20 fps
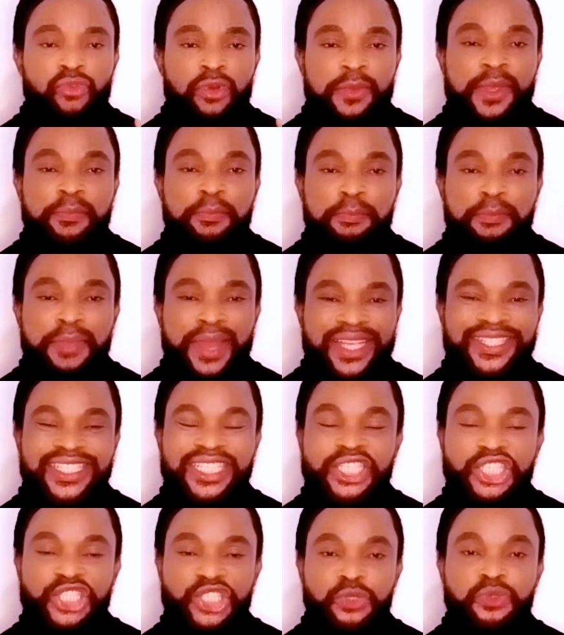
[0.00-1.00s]
will be
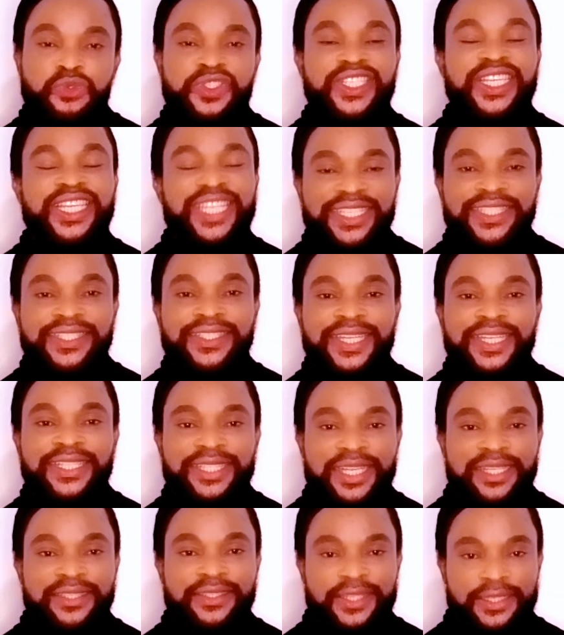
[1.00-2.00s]
best used in
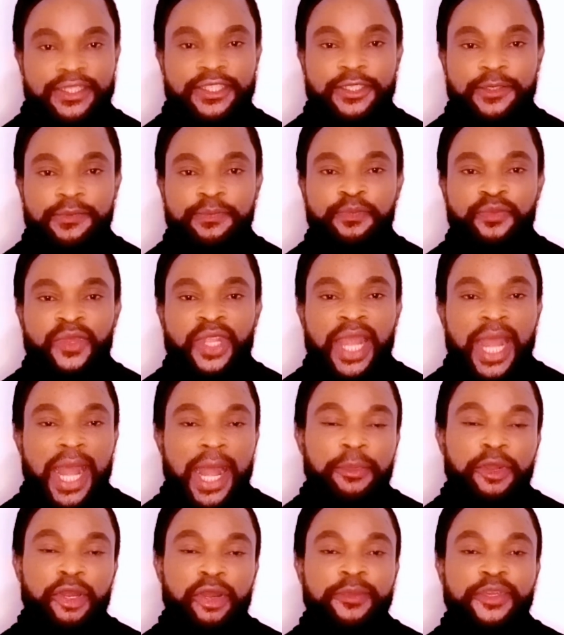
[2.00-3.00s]
sentences.
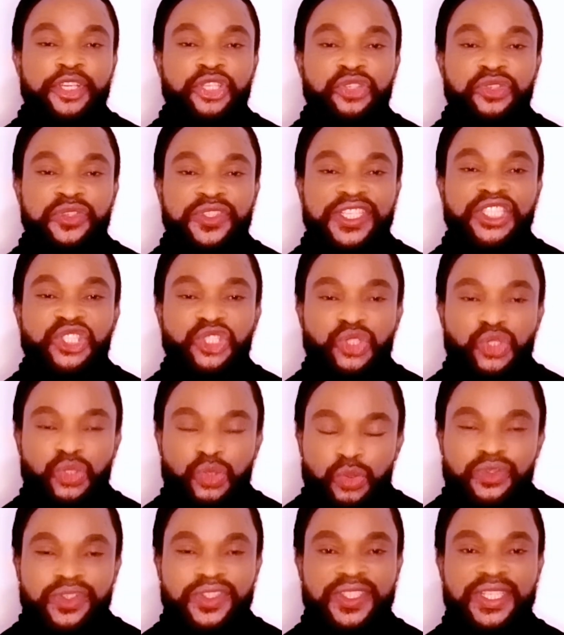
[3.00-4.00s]
I'm going to be using
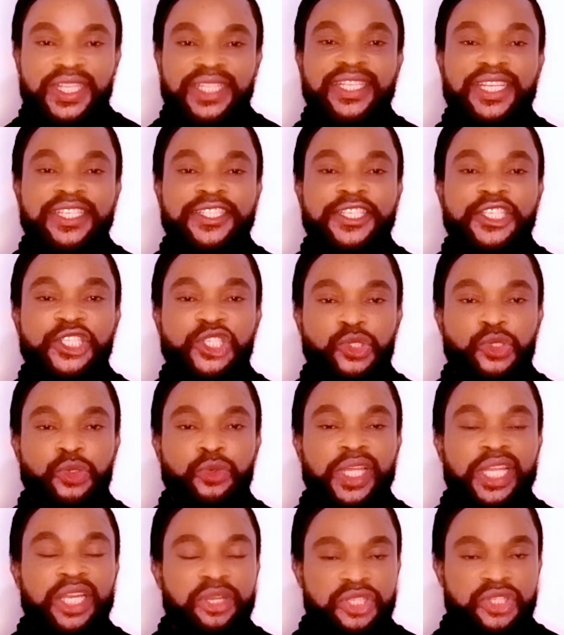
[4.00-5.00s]
two sentences
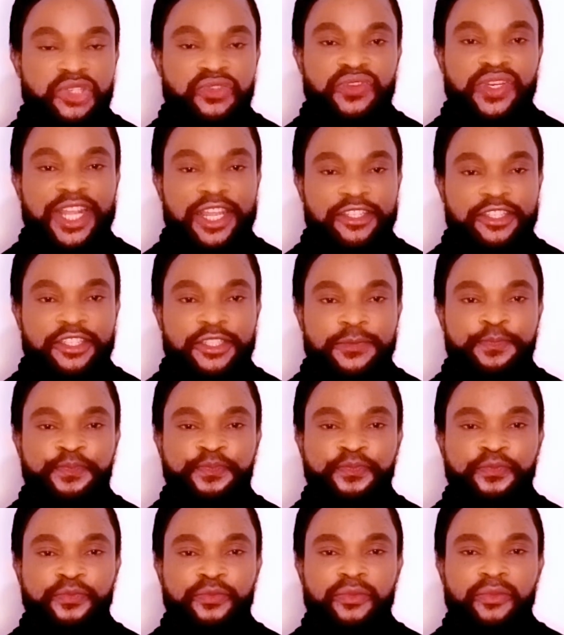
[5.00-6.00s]
to illustrate that.
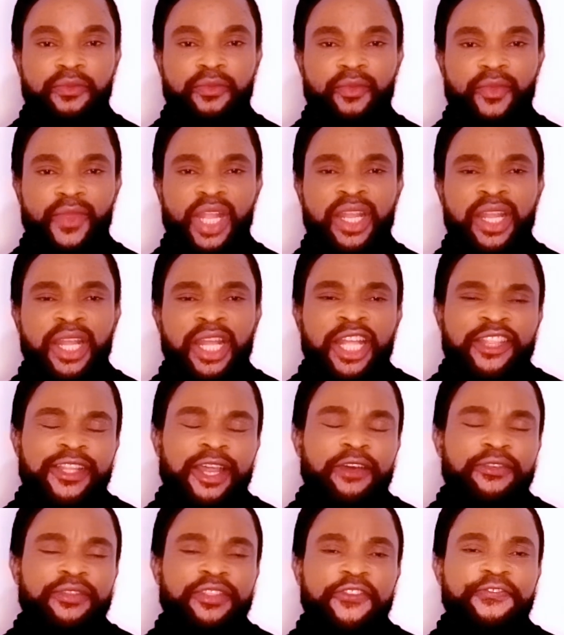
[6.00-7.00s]

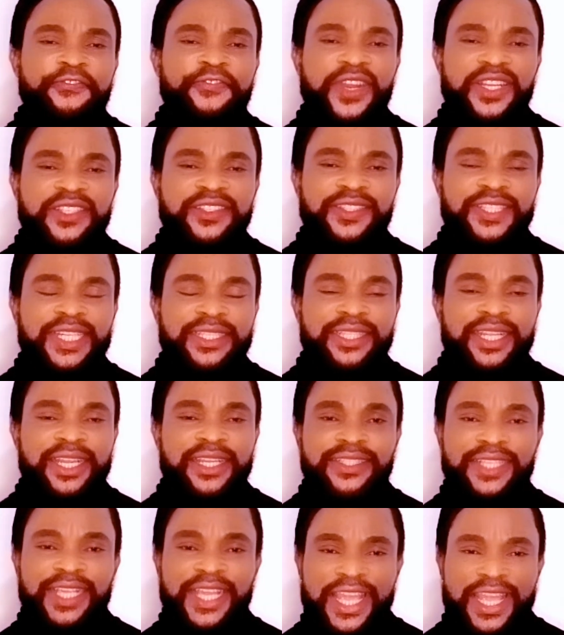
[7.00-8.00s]
Now, the first
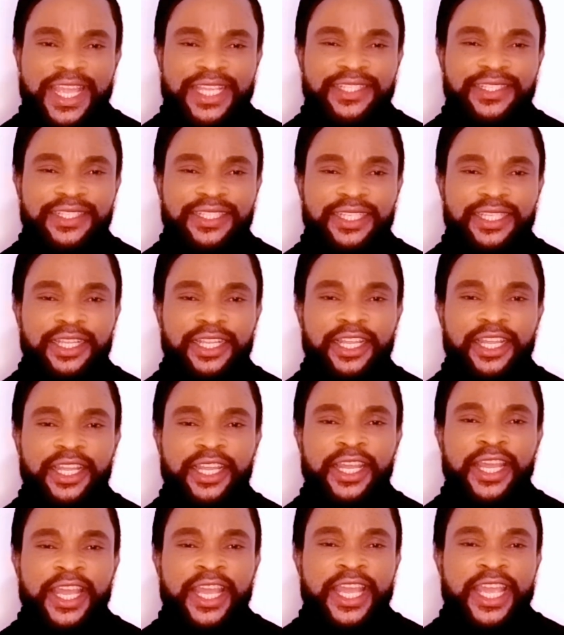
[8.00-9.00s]
sentence is,
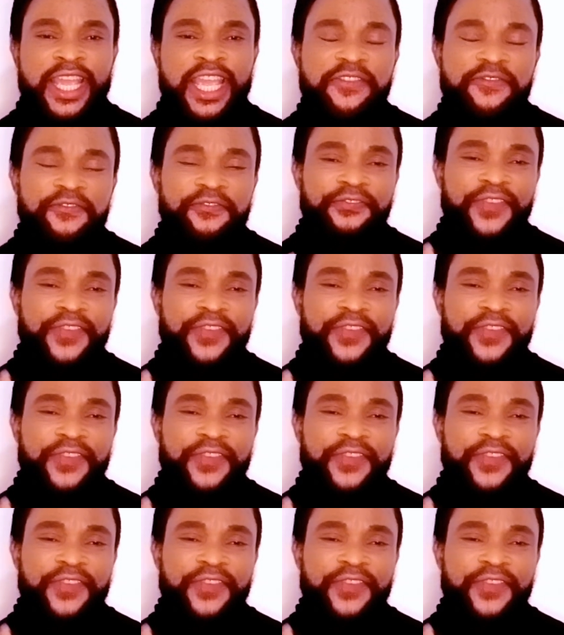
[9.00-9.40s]
he